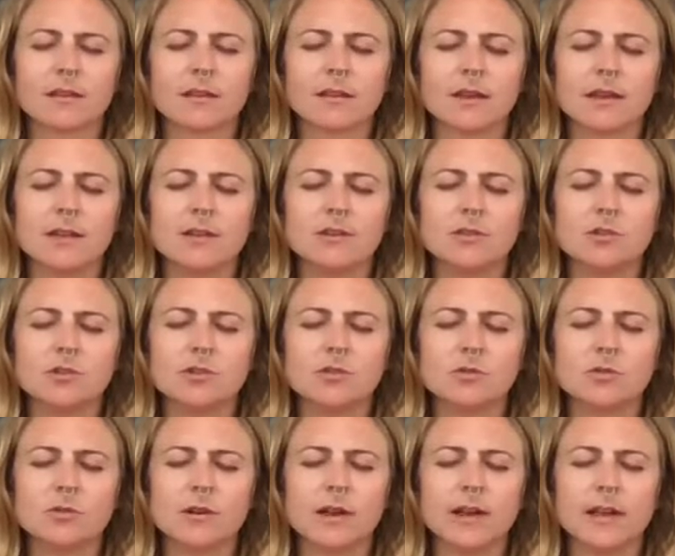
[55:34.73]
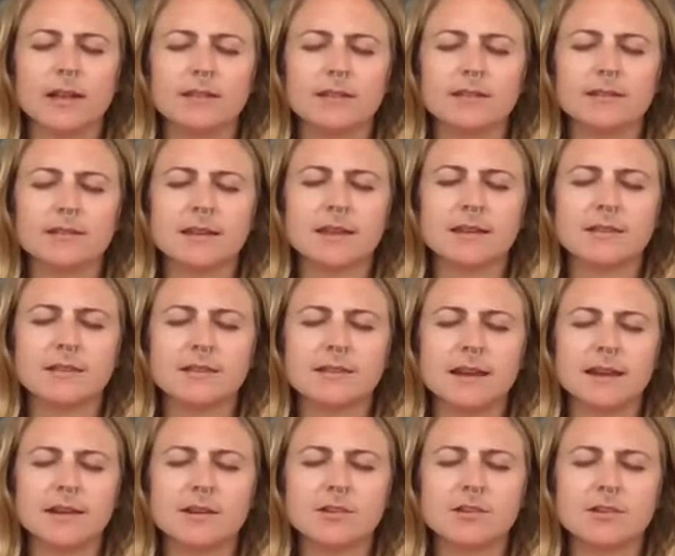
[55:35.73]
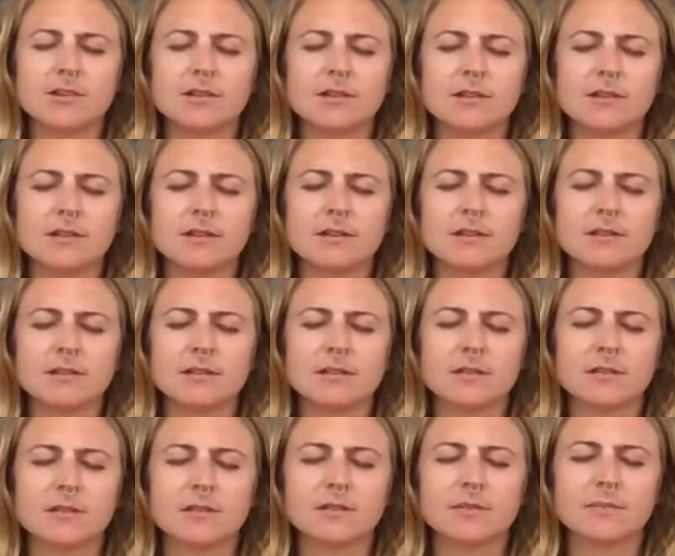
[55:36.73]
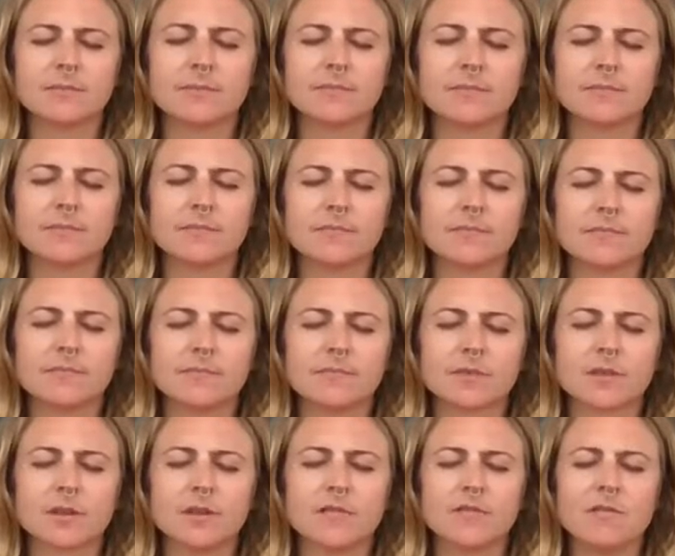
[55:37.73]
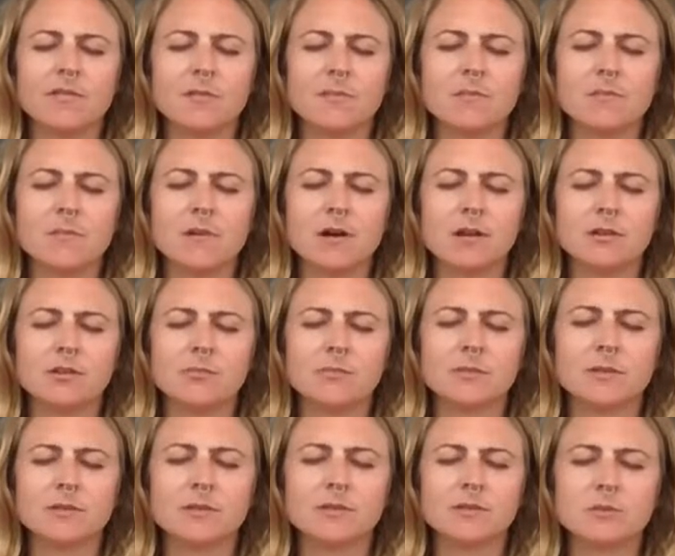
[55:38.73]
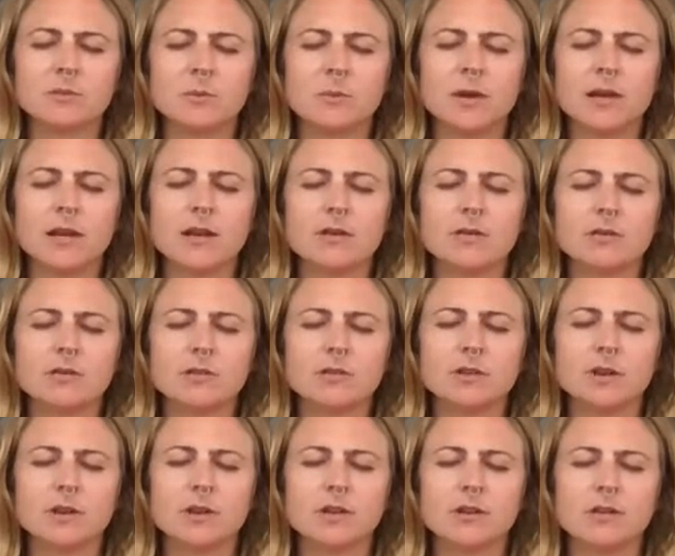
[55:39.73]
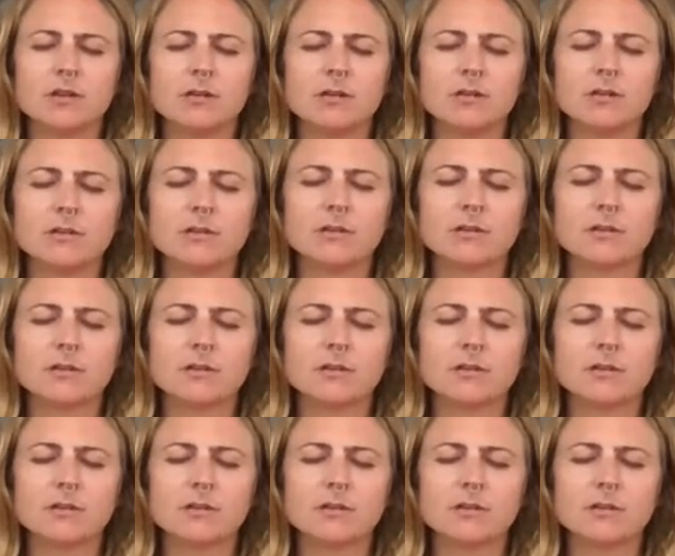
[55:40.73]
enjoying the sensation of the mud between your toes.